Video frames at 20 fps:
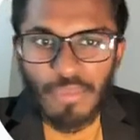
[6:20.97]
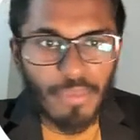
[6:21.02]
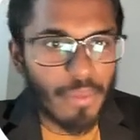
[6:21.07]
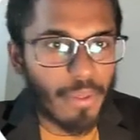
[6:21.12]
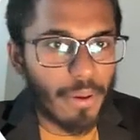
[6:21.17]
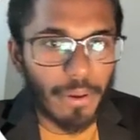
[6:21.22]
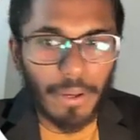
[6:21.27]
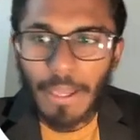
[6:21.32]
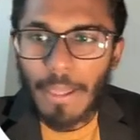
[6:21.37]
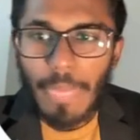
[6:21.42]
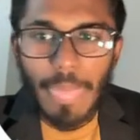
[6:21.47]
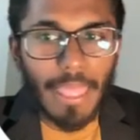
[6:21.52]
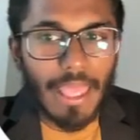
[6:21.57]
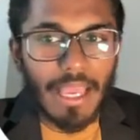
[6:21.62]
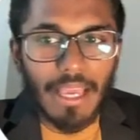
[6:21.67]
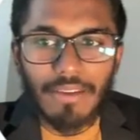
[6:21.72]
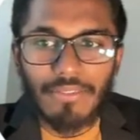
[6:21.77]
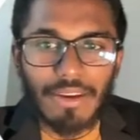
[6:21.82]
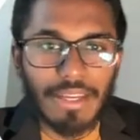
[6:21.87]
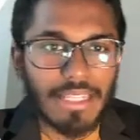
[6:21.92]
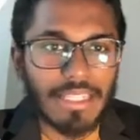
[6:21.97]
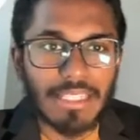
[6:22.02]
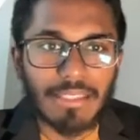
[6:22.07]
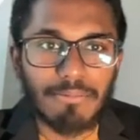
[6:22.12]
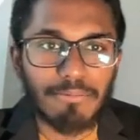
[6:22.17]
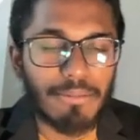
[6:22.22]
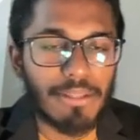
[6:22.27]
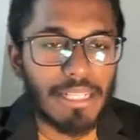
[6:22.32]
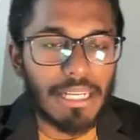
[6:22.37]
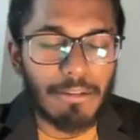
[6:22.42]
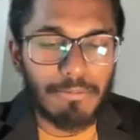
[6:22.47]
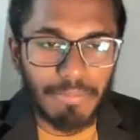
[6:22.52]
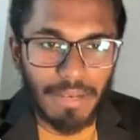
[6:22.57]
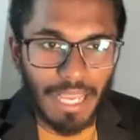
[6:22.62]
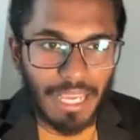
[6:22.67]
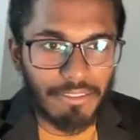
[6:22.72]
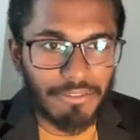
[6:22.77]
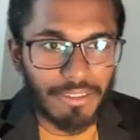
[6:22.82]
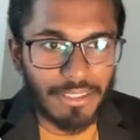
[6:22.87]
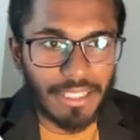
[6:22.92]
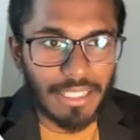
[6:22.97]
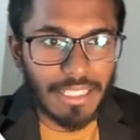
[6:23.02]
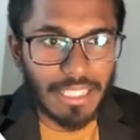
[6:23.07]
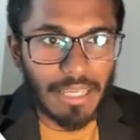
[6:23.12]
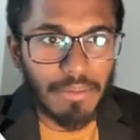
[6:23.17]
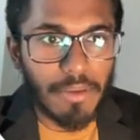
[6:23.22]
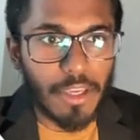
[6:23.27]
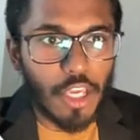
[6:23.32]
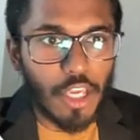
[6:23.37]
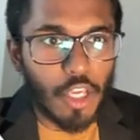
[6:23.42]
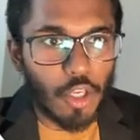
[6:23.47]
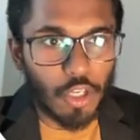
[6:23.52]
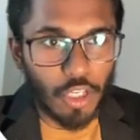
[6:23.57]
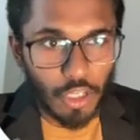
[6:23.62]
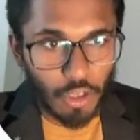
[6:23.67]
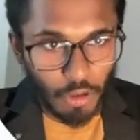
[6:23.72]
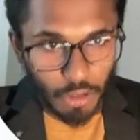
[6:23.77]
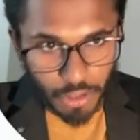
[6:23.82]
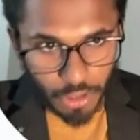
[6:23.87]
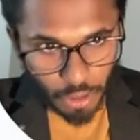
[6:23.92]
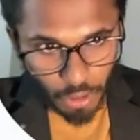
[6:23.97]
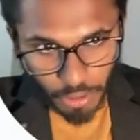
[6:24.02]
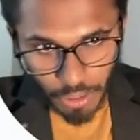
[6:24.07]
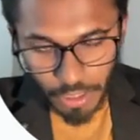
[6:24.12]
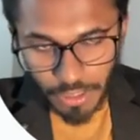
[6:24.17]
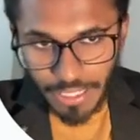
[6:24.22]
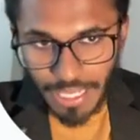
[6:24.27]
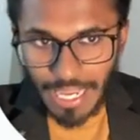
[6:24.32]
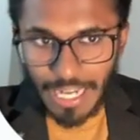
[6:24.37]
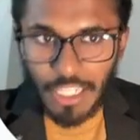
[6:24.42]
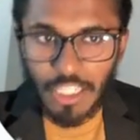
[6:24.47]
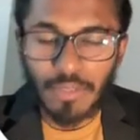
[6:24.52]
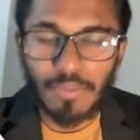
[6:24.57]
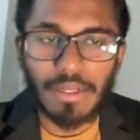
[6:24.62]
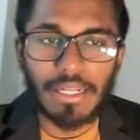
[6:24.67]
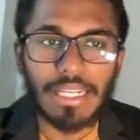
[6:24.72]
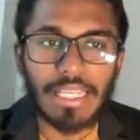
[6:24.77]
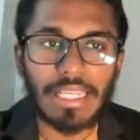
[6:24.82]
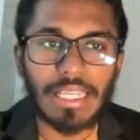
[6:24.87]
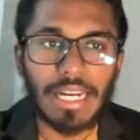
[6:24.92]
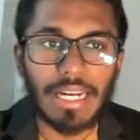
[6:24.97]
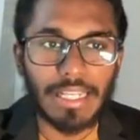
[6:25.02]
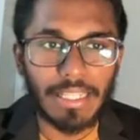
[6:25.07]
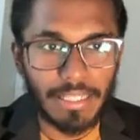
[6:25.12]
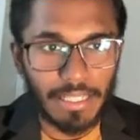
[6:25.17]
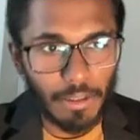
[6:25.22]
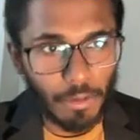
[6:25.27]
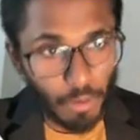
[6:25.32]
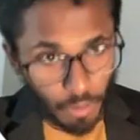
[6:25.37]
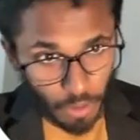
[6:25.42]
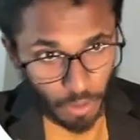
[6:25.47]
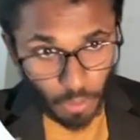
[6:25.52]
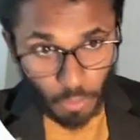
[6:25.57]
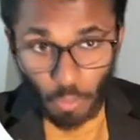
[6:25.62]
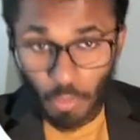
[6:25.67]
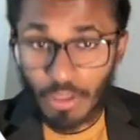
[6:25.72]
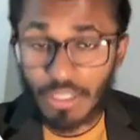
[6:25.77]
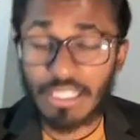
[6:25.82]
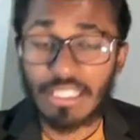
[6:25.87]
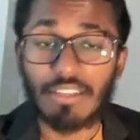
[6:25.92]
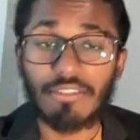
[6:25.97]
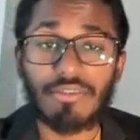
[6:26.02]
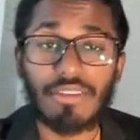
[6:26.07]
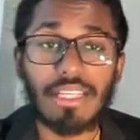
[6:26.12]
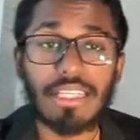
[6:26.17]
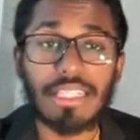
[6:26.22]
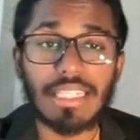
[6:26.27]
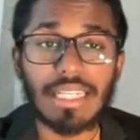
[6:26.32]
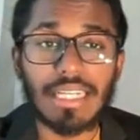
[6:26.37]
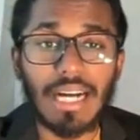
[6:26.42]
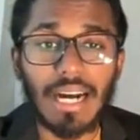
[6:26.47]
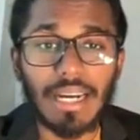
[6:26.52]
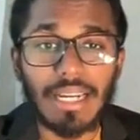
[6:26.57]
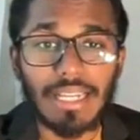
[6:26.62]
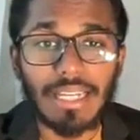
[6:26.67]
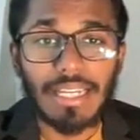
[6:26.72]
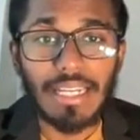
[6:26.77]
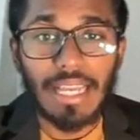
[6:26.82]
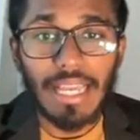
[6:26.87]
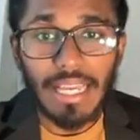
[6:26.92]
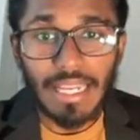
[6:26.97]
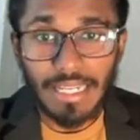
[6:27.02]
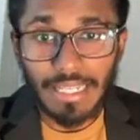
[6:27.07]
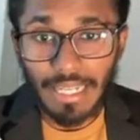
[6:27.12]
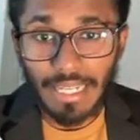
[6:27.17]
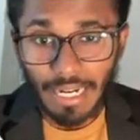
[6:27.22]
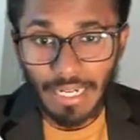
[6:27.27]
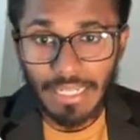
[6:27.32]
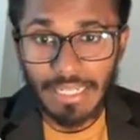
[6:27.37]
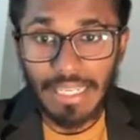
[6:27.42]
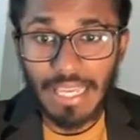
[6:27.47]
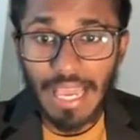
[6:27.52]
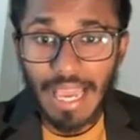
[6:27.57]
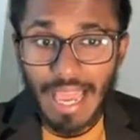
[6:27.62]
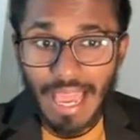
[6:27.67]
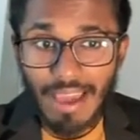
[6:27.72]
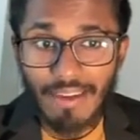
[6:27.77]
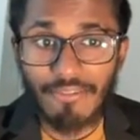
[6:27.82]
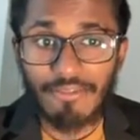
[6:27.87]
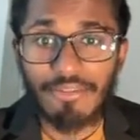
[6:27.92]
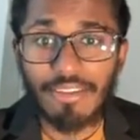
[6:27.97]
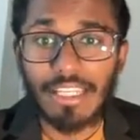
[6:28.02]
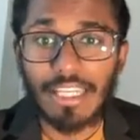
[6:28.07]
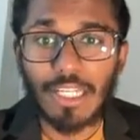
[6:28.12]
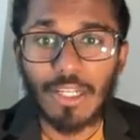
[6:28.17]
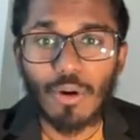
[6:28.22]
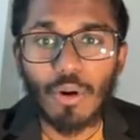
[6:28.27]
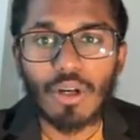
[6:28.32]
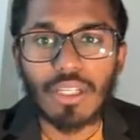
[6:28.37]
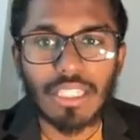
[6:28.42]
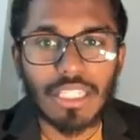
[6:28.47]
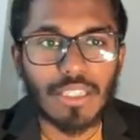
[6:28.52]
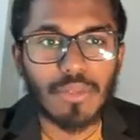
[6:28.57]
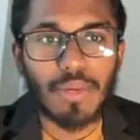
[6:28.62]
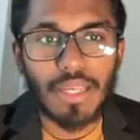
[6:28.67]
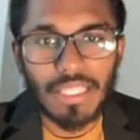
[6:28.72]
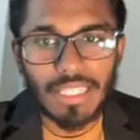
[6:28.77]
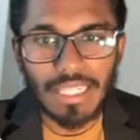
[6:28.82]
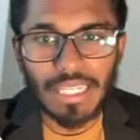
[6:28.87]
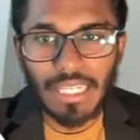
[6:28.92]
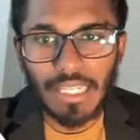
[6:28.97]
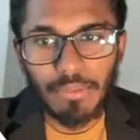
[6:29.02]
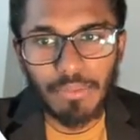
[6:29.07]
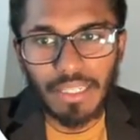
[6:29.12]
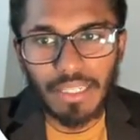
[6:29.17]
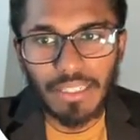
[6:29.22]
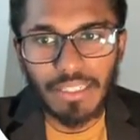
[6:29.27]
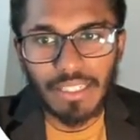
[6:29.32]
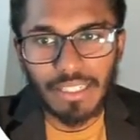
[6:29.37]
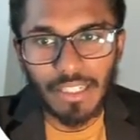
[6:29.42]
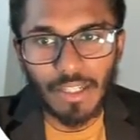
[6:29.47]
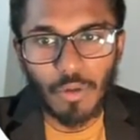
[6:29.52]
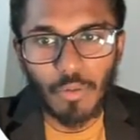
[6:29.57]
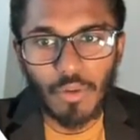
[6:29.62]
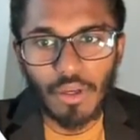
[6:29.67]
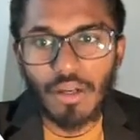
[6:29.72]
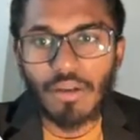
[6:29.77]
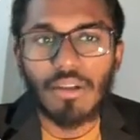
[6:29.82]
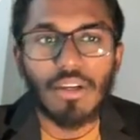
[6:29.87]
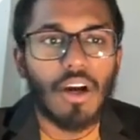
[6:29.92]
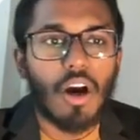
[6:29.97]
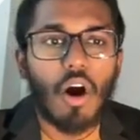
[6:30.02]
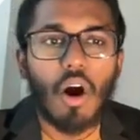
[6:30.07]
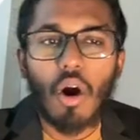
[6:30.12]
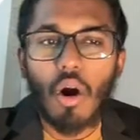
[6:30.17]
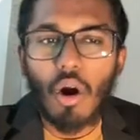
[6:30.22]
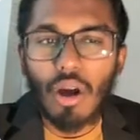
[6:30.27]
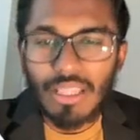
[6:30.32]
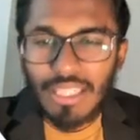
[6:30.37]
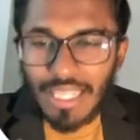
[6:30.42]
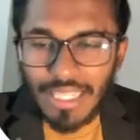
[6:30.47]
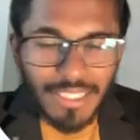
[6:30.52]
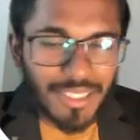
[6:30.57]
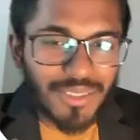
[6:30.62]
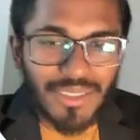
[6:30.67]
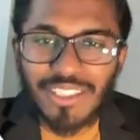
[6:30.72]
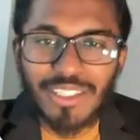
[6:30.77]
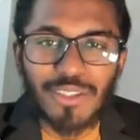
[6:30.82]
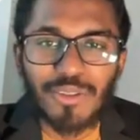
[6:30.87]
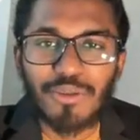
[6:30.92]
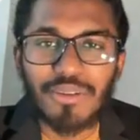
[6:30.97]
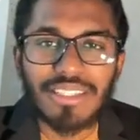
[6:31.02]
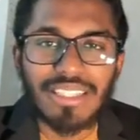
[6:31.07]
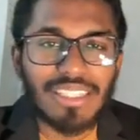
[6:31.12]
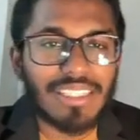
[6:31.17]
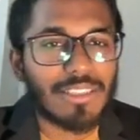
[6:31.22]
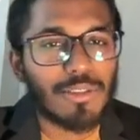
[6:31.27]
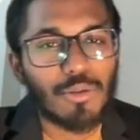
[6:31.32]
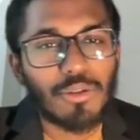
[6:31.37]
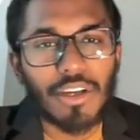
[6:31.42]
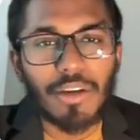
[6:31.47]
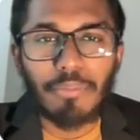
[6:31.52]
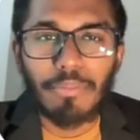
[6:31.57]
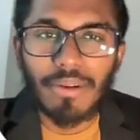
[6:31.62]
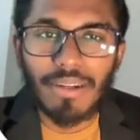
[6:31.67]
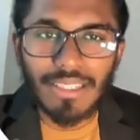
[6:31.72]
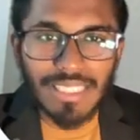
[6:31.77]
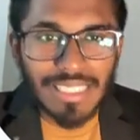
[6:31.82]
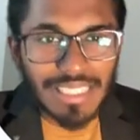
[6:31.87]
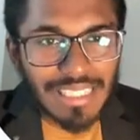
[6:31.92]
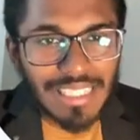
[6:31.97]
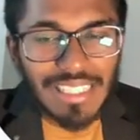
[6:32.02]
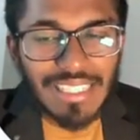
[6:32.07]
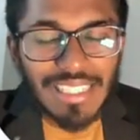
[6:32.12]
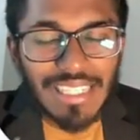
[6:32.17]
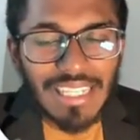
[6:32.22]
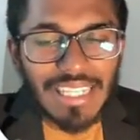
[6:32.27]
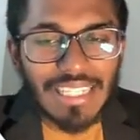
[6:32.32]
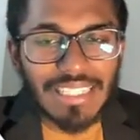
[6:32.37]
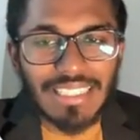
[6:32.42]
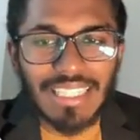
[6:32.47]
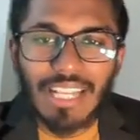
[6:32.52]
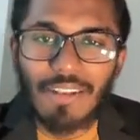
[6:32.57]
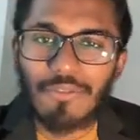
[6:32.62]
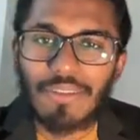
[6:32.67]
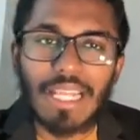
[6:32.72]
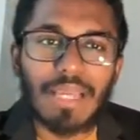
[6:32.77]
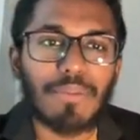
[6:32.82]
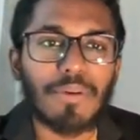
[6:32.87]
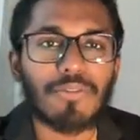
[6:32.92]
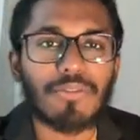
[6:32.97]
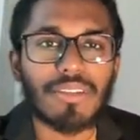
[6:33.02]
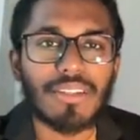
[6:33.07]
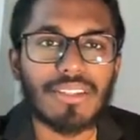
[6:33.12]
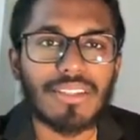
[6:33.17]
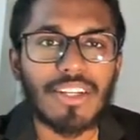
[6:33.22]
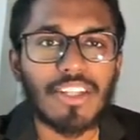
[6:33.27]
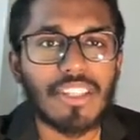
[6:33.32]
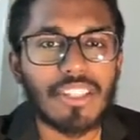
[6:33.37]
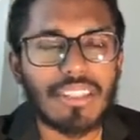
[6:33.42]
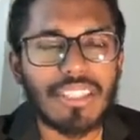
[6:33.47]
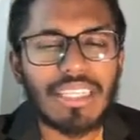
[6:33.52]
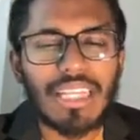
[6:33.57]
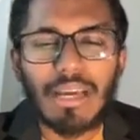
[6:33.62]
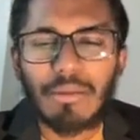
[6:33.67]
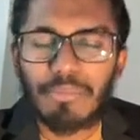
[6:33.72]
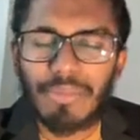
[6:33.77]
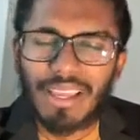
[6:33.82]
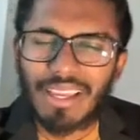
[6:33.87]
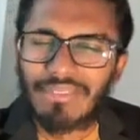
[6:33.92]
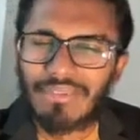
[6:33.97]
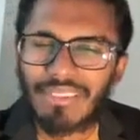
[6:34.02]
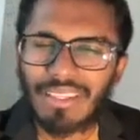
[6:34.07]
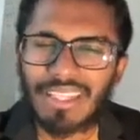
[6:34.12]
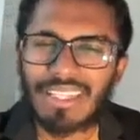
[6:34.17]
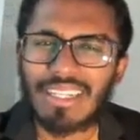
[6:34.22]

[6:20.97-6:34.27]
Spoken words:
Okay, very simple. Apply for the same. You can also look at the eligibility criteria. What is the fees regarding it? Regarding every course, it's basically been written over here. All that you need to do is that do your personal self time of research and then apply for it.